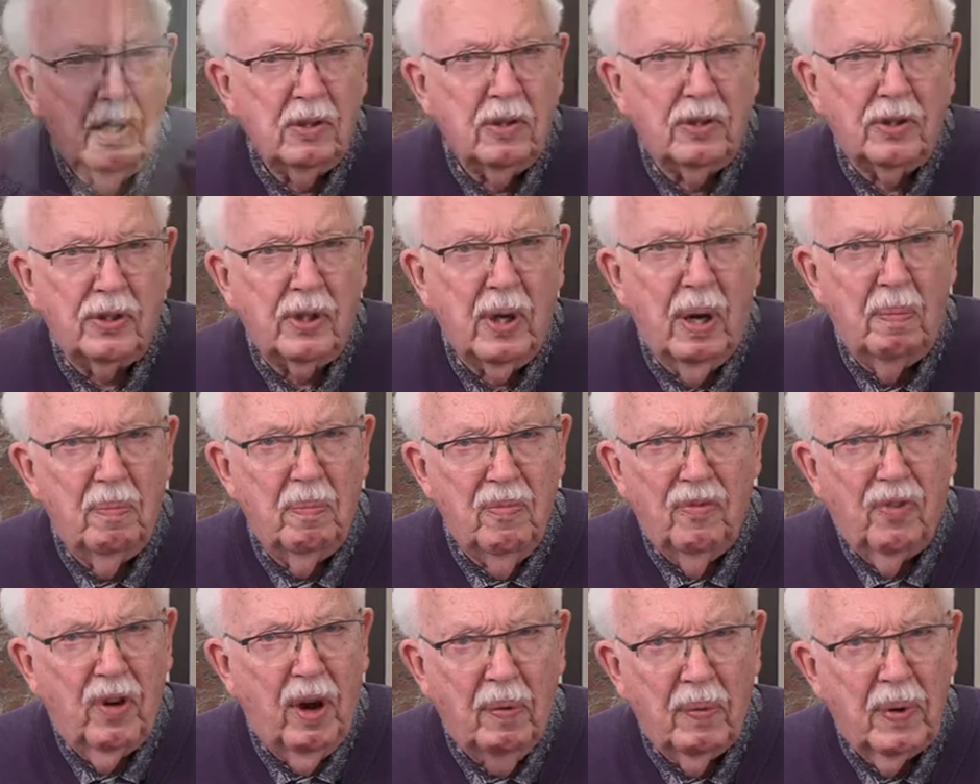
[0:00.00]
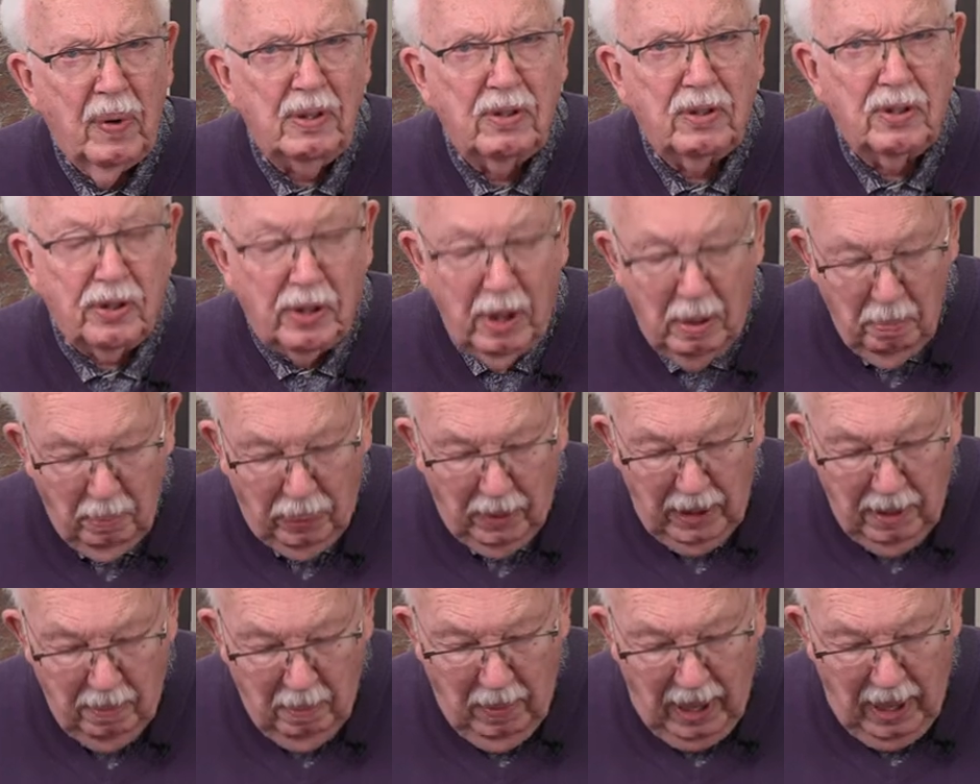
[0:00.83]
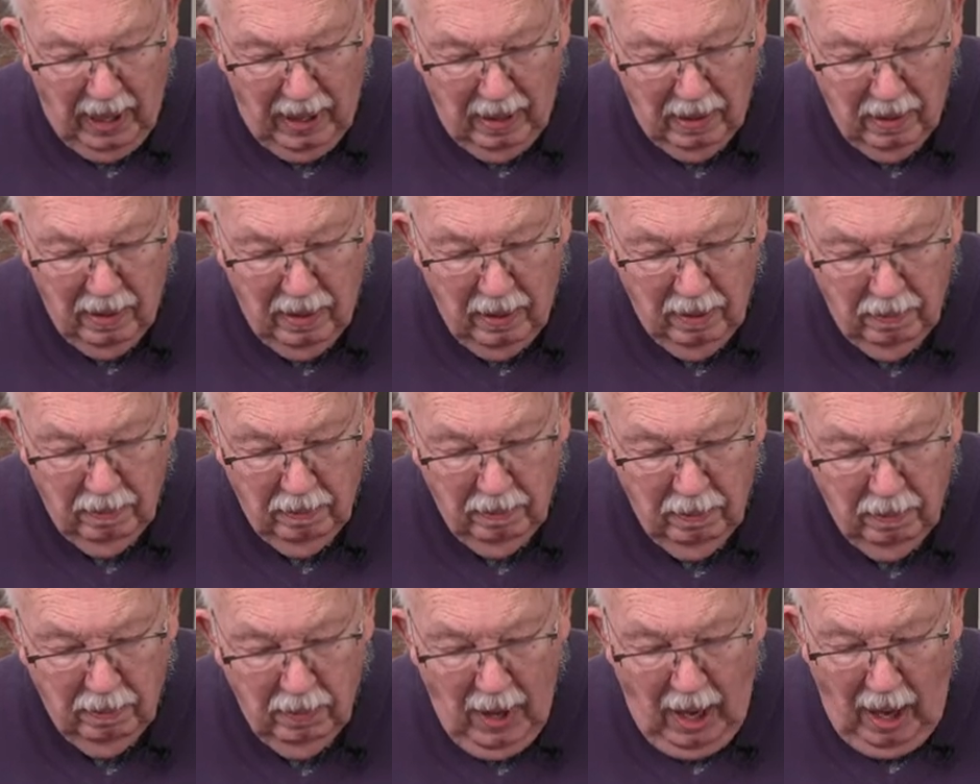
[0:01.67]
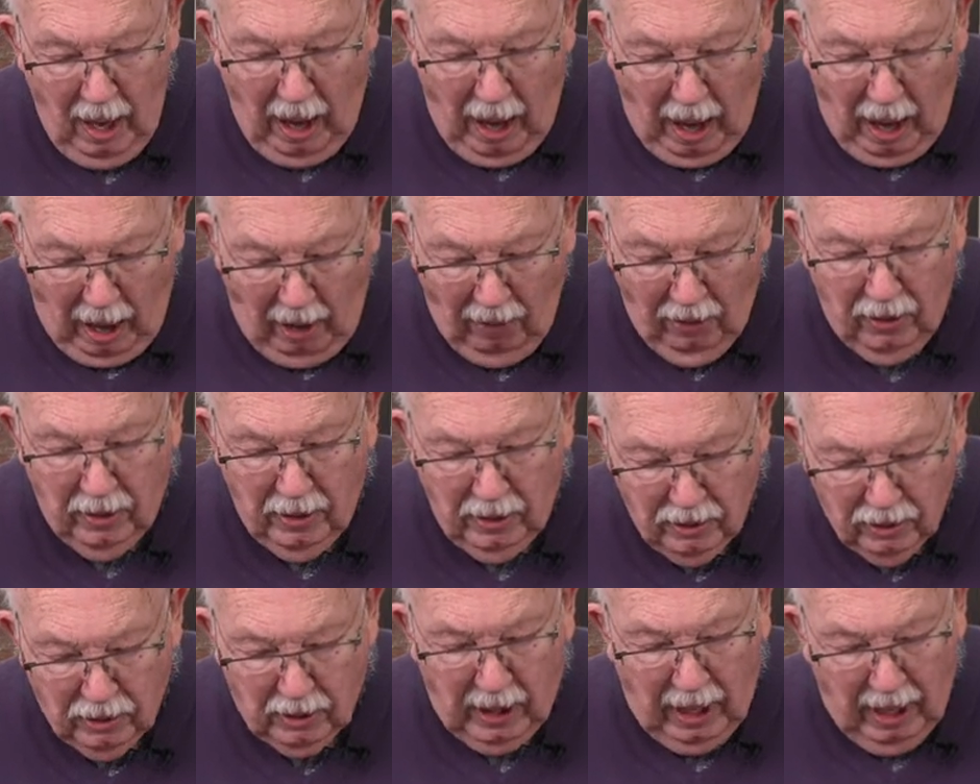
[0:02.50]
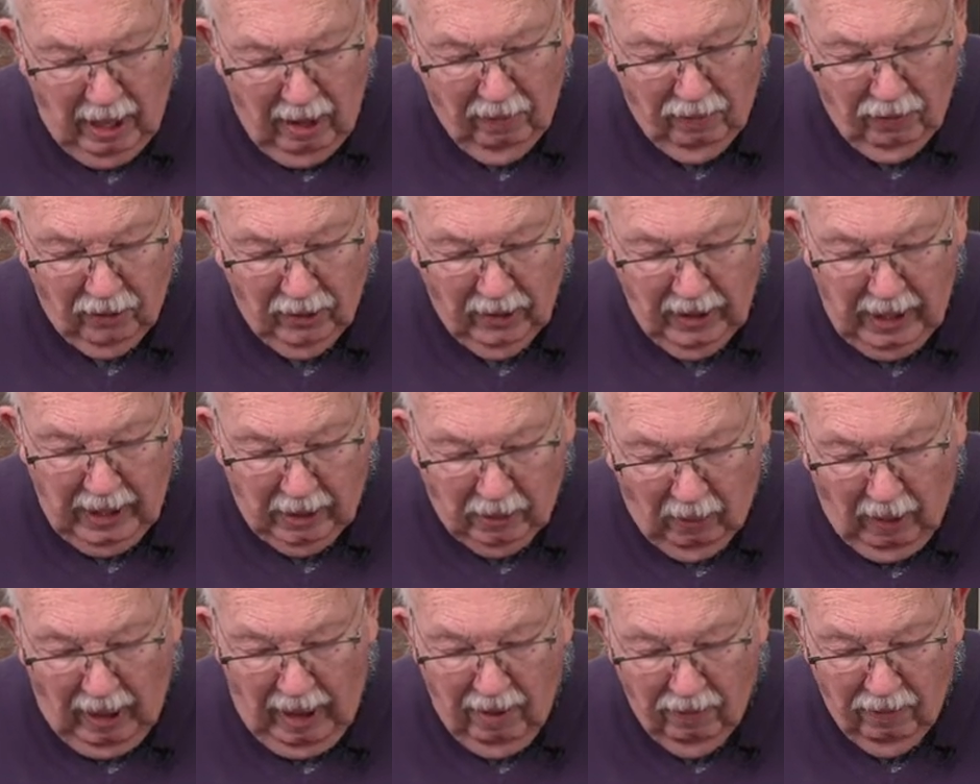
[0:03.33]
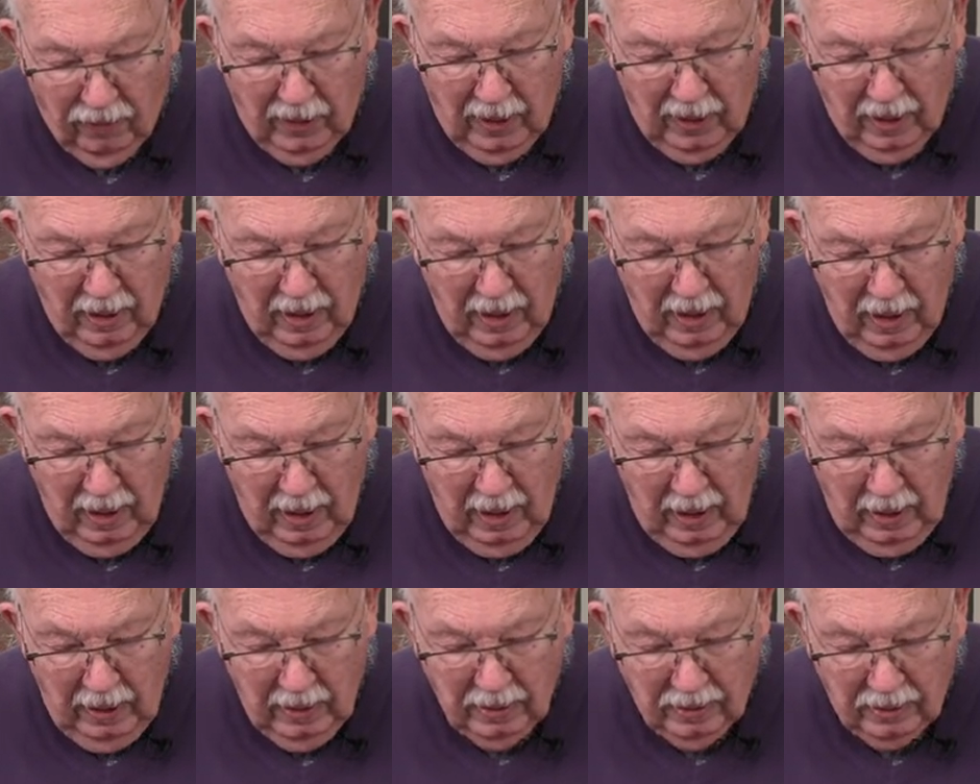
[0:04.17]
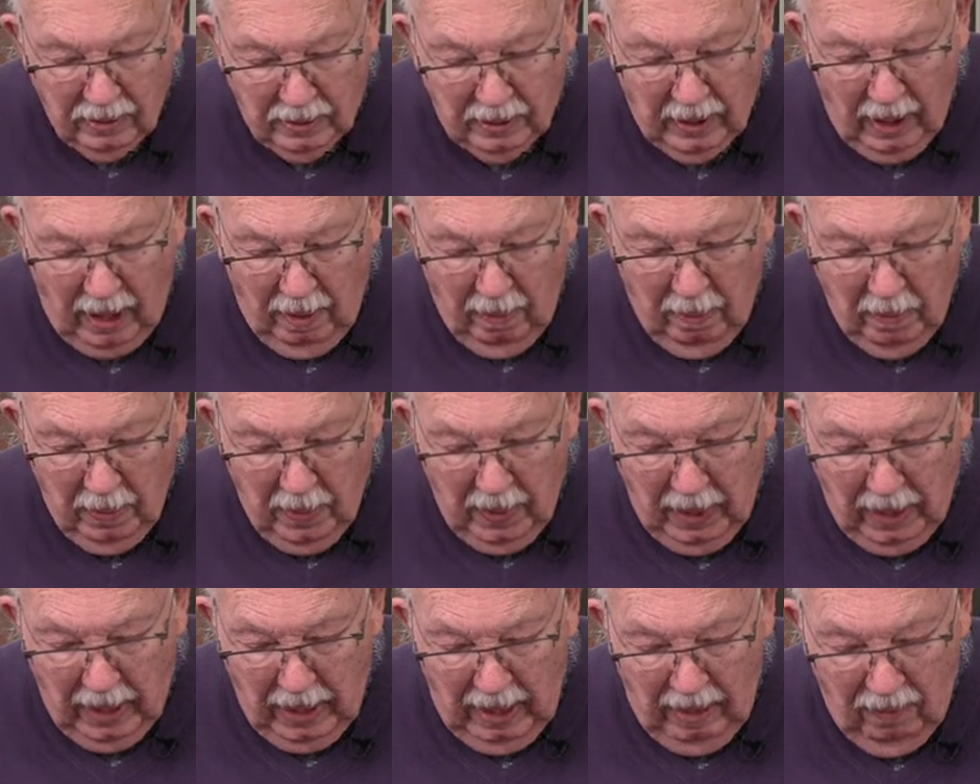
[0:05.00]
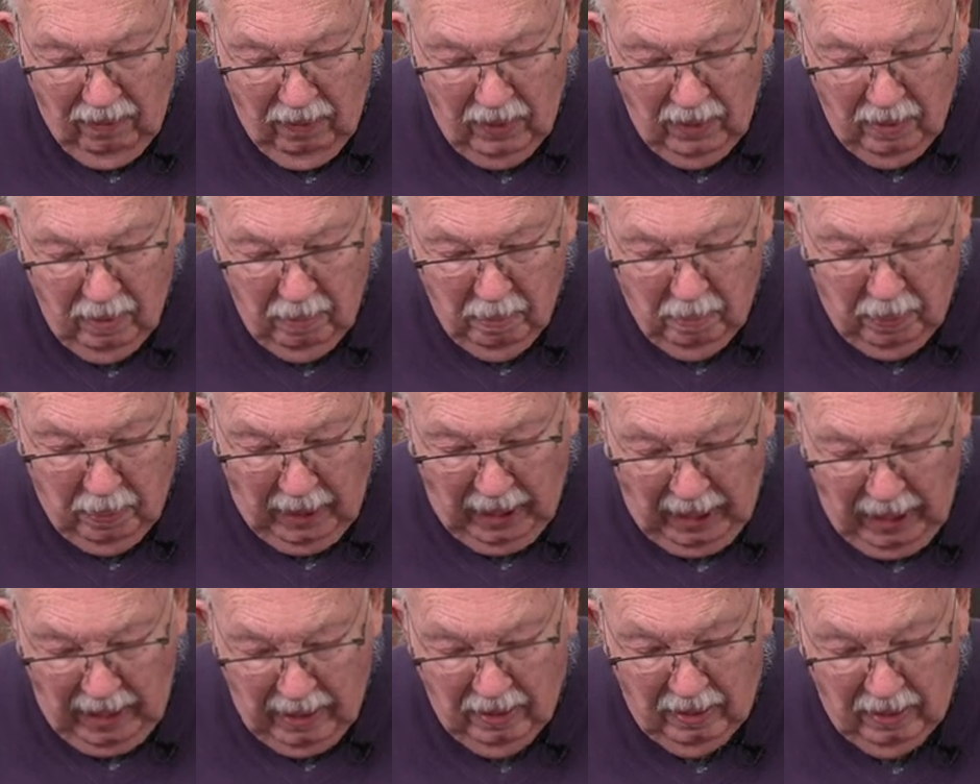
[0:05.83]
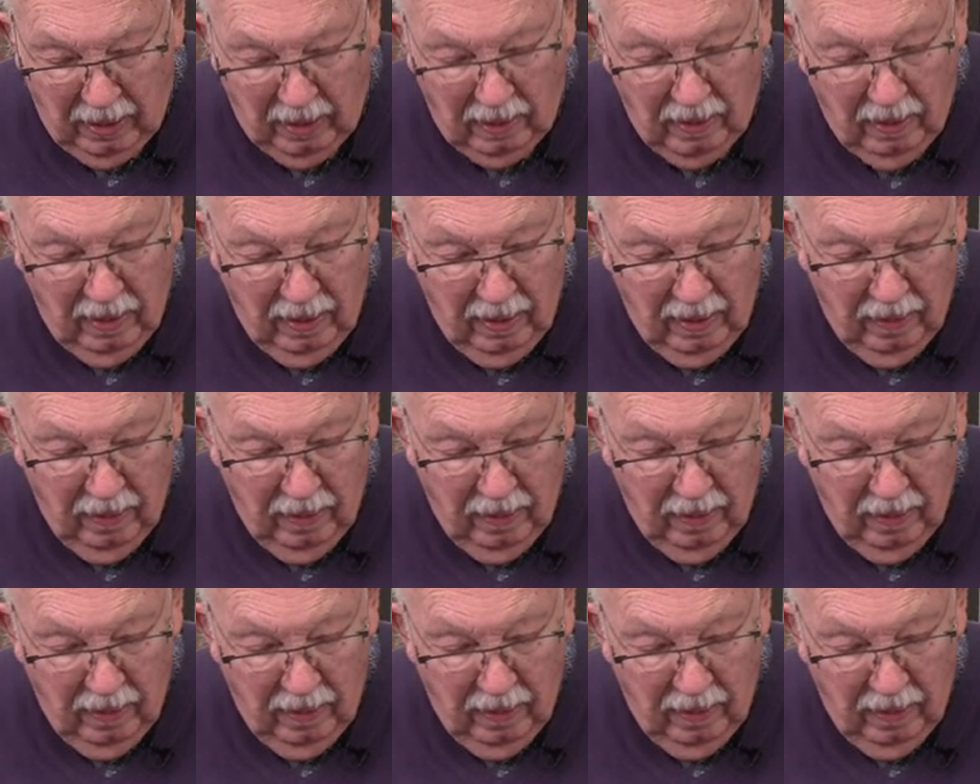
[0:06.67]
some very simply made, others carefully crafted, some even painted.